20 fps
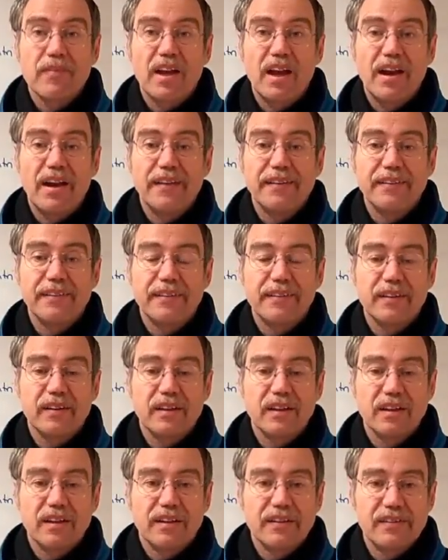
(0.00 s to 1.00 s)
and
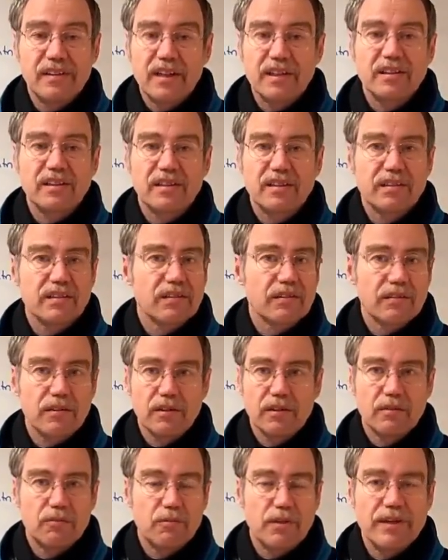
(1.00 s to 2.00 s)
that
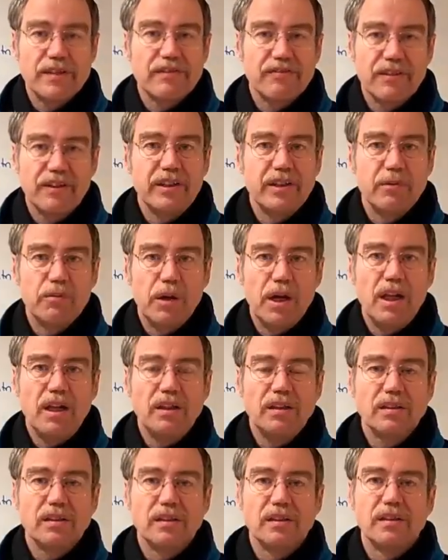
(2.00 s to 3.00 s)
went very
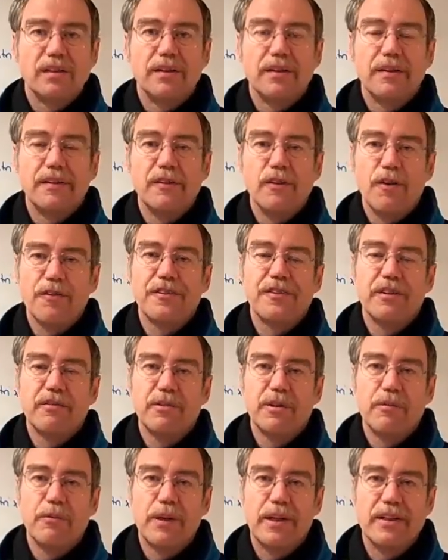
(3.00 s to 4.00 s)
well. Not that
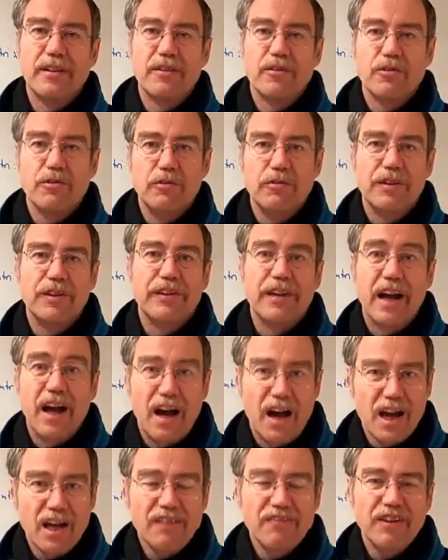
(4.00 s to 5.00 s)
we went to very
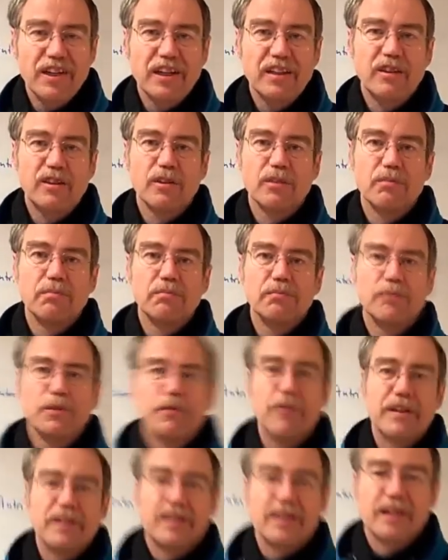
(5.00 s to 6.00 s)
high vacuum, we
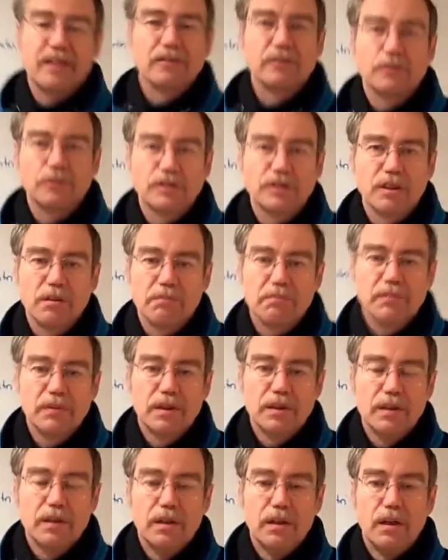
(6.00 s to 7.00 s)
went down to some
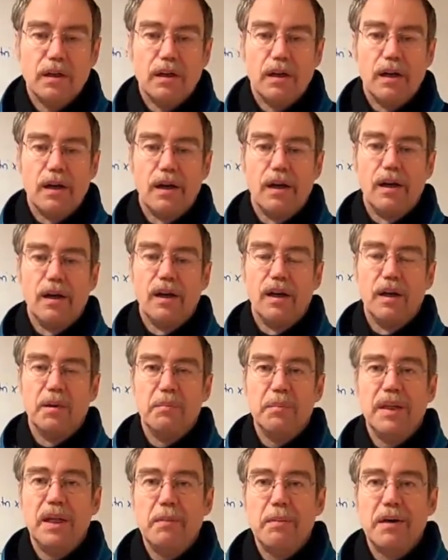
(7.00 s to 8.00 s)

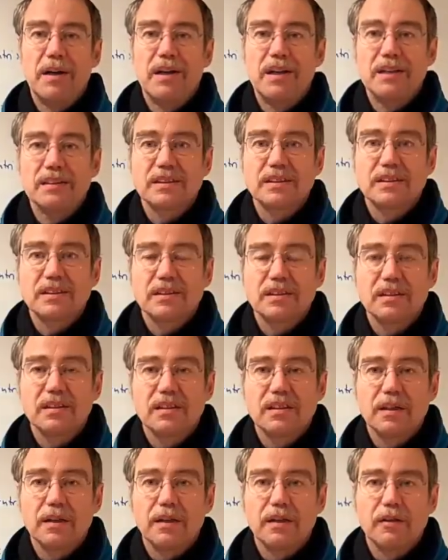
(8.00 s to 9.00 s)
millibars,
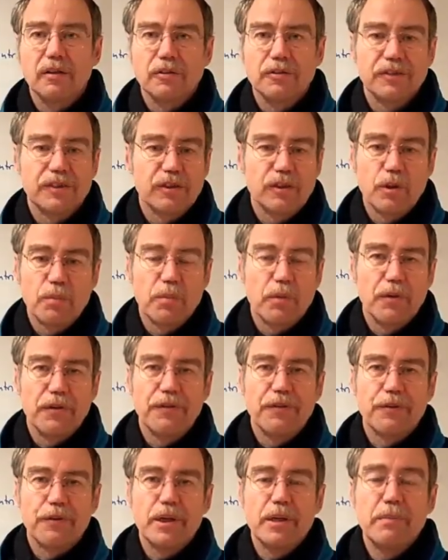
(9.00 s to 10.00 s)
or
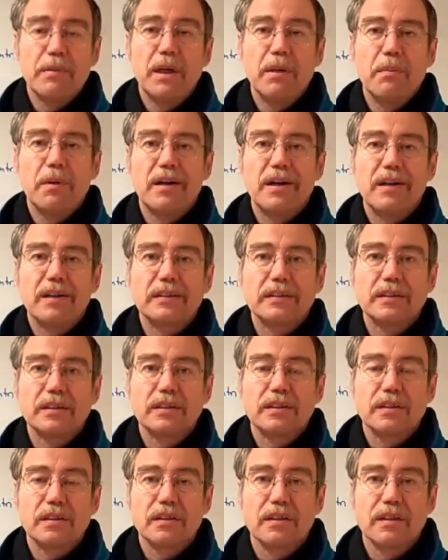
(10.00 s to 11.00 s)
0.3
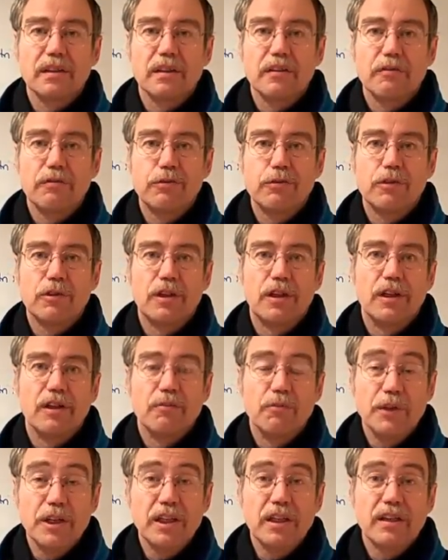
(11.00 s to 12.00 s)
millibars for a
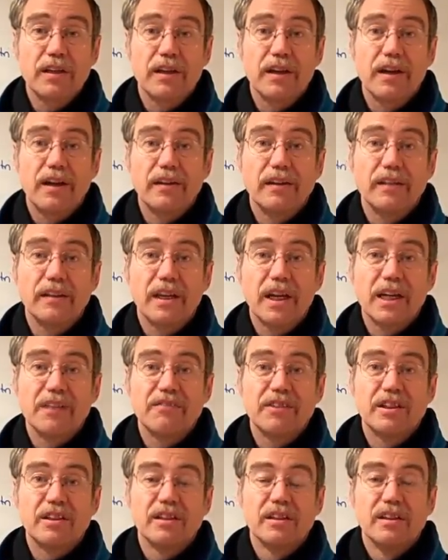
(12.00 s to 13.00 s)
week, and
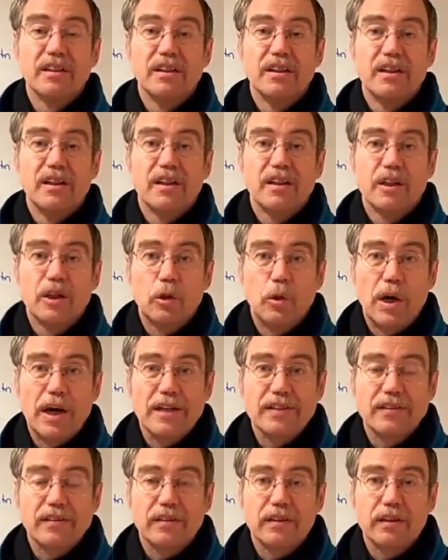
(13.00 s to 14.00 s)
gave it
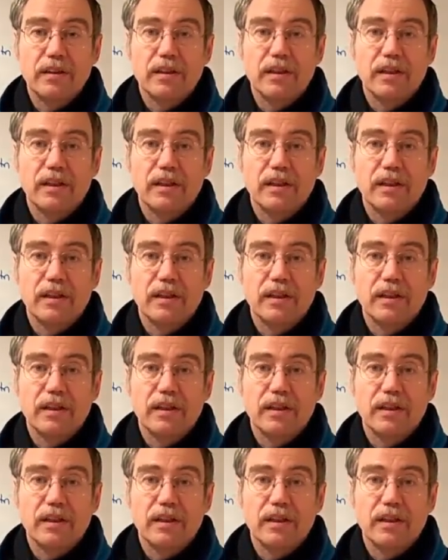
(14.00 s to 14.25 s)
quite